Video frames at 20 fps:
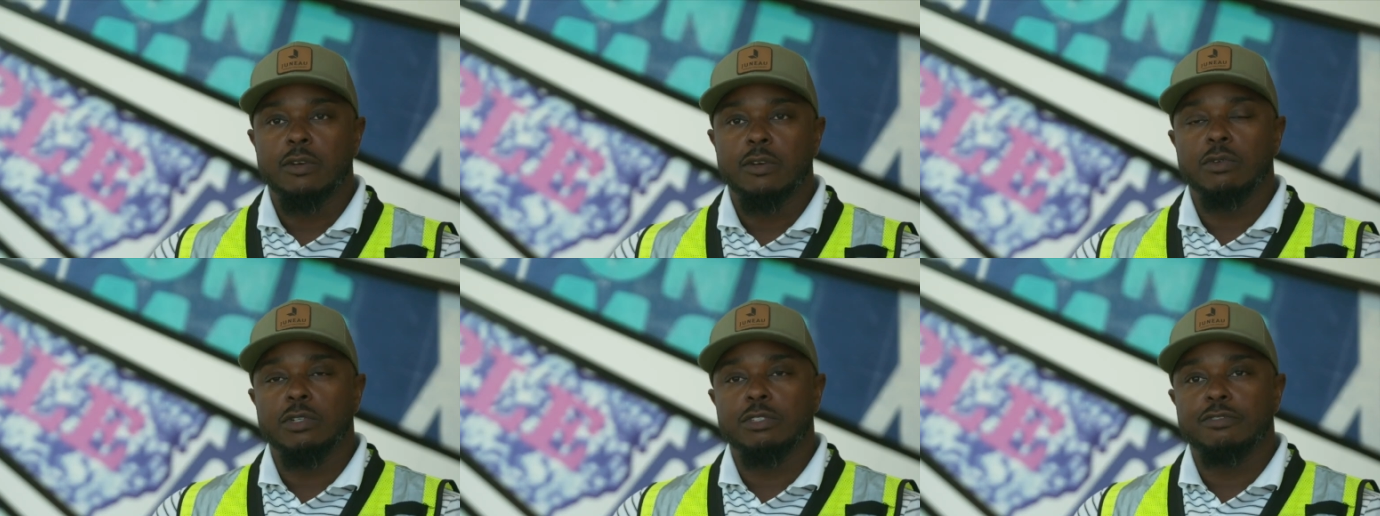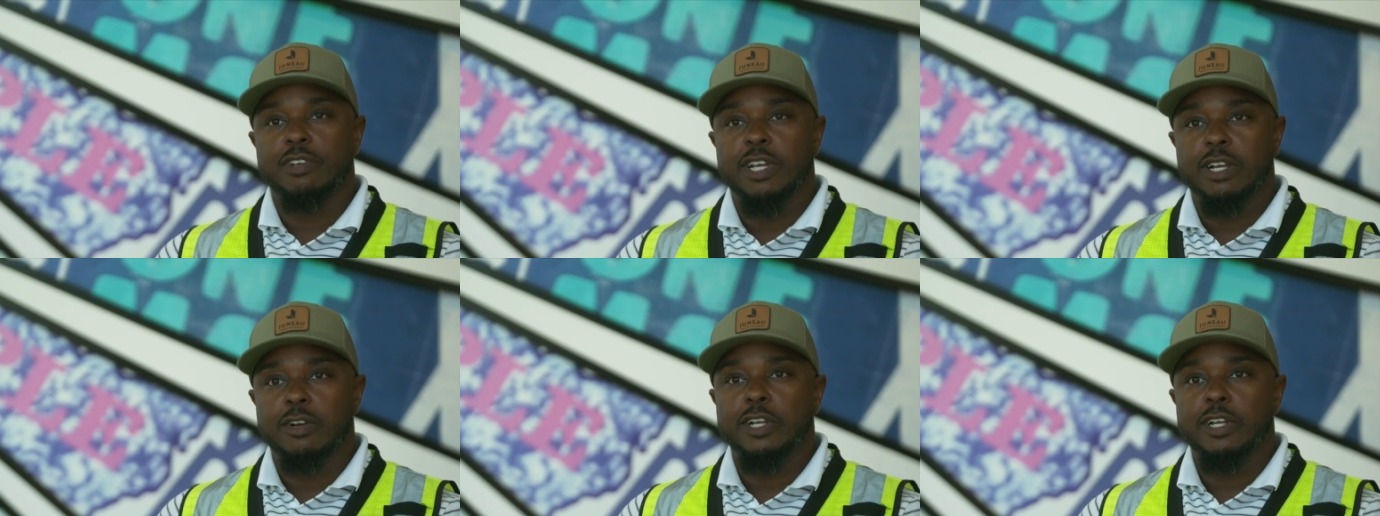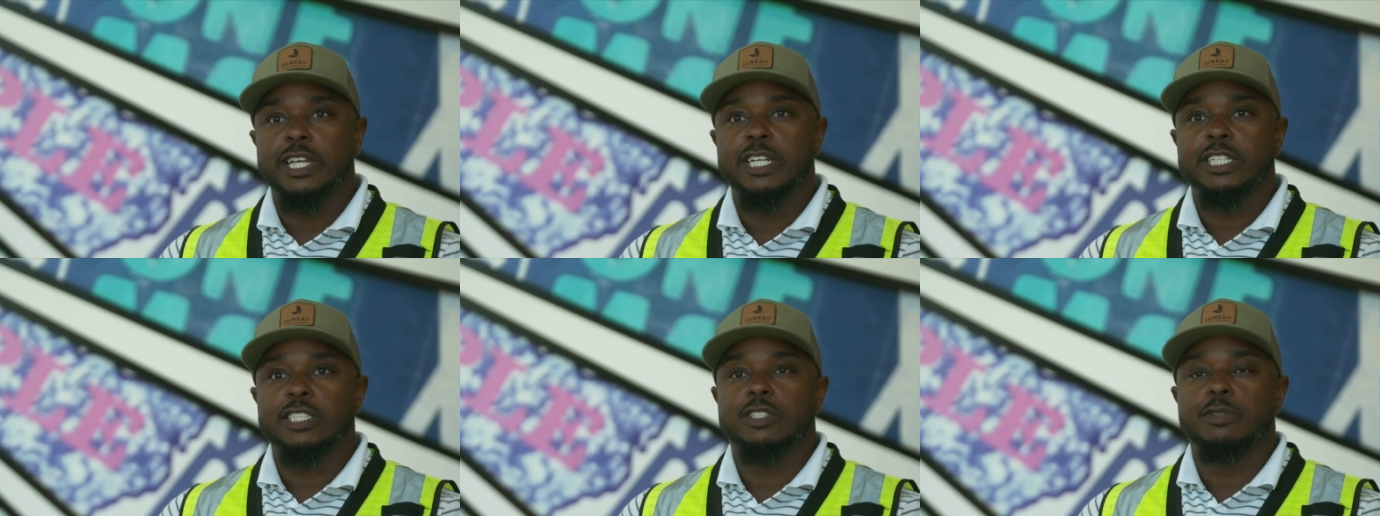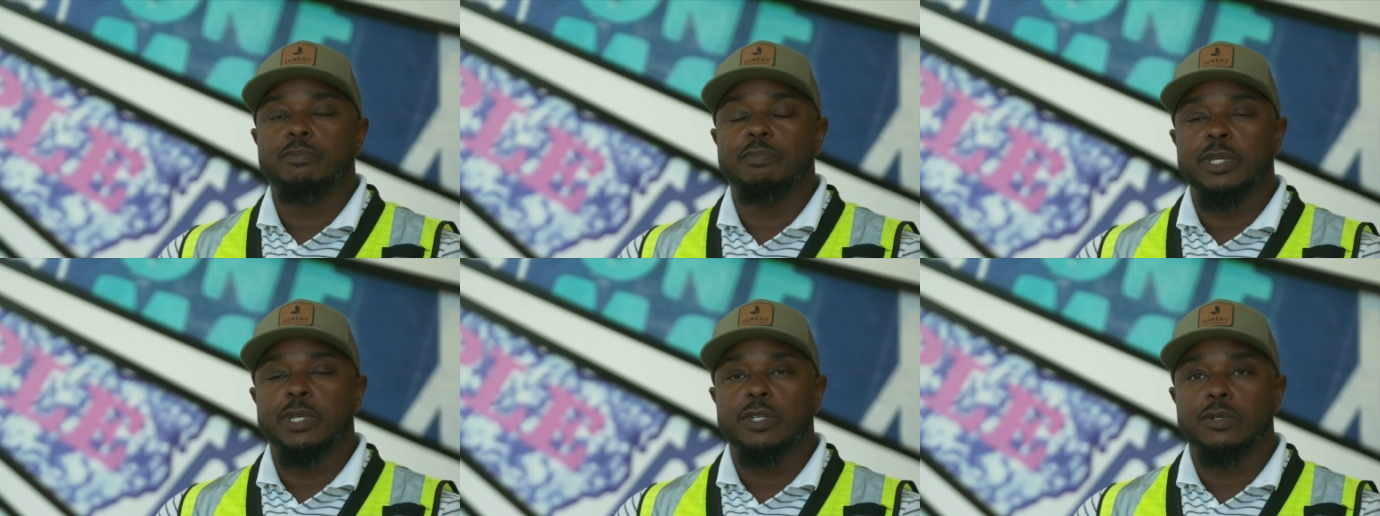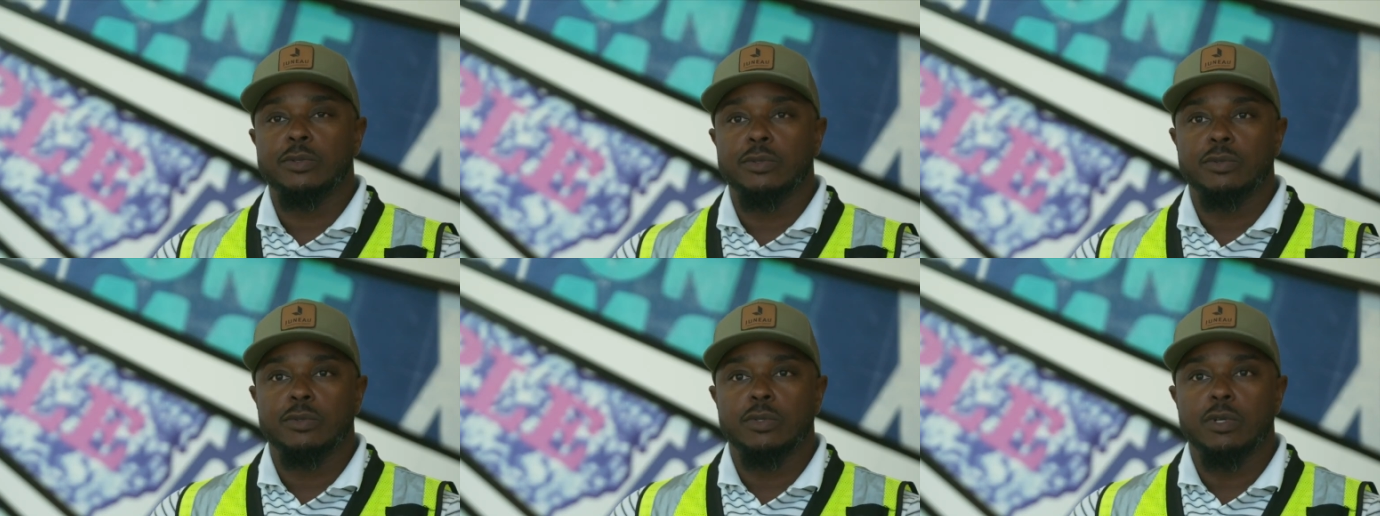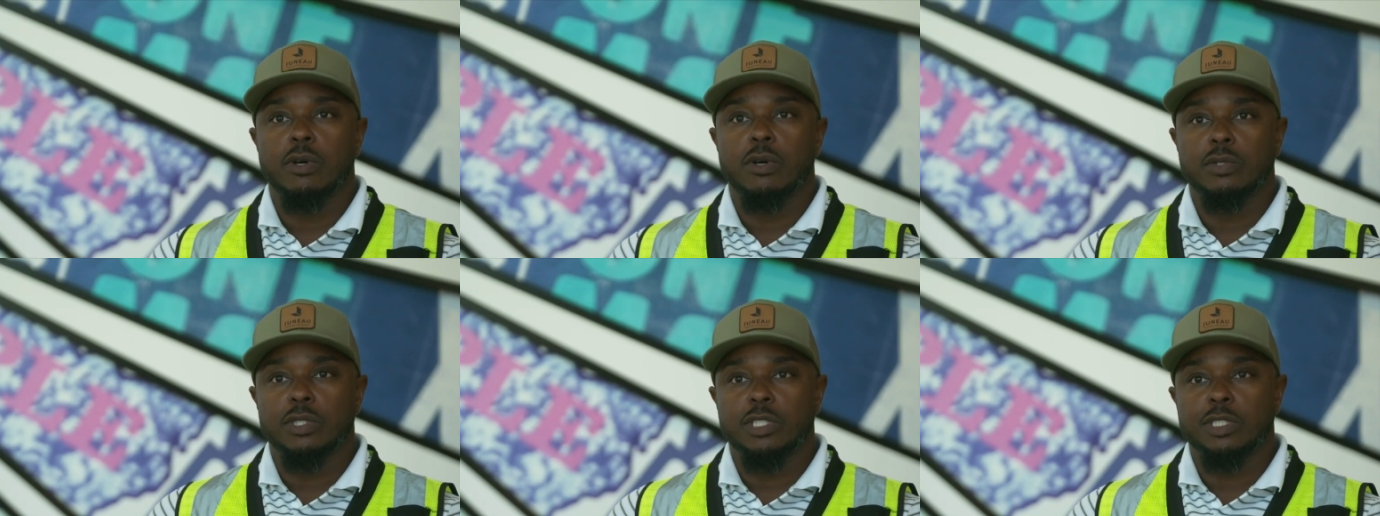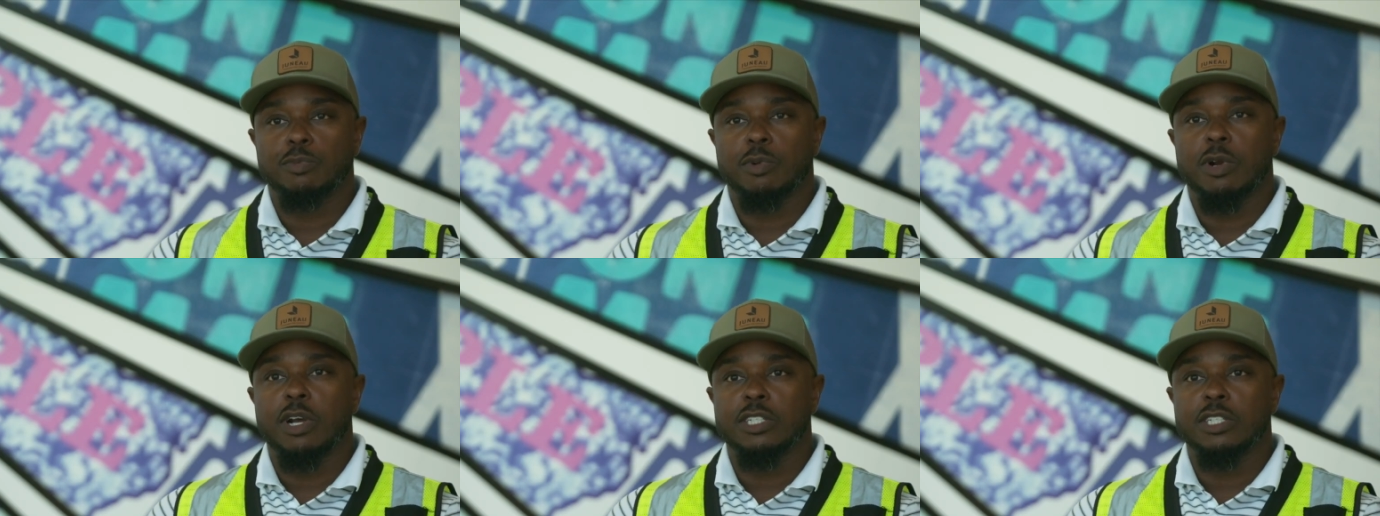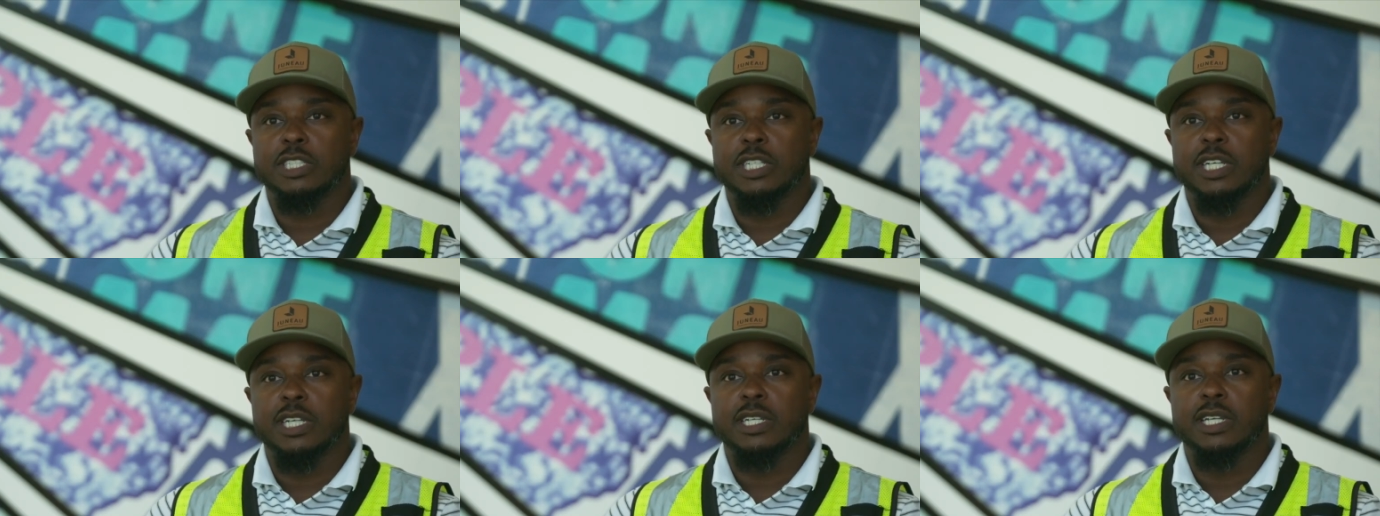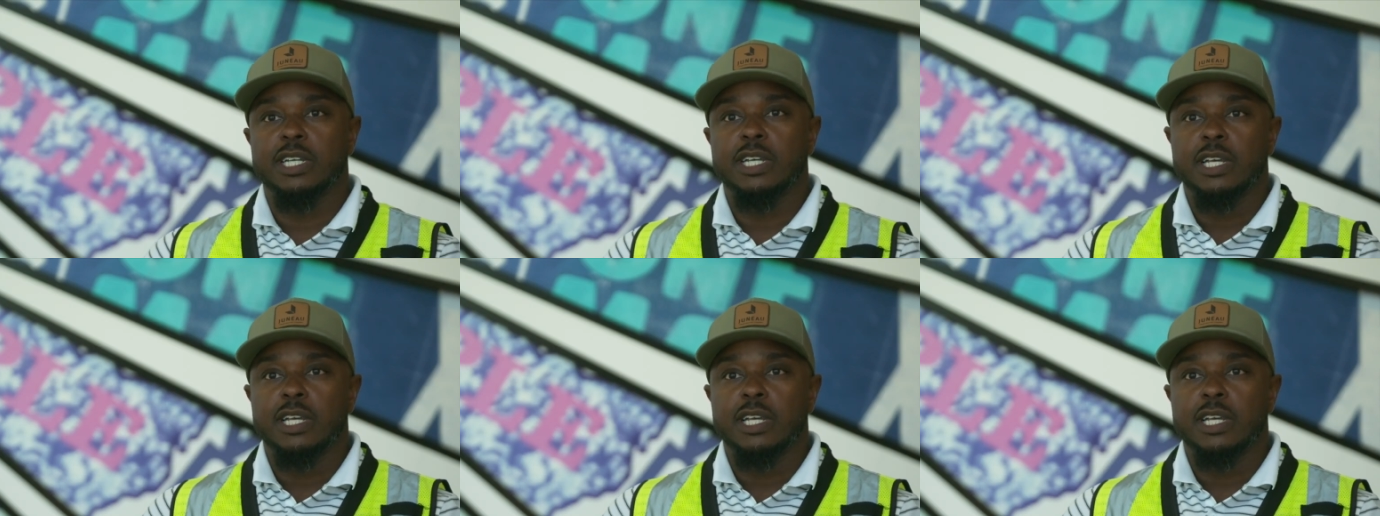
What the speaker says: was very instrumental on this project.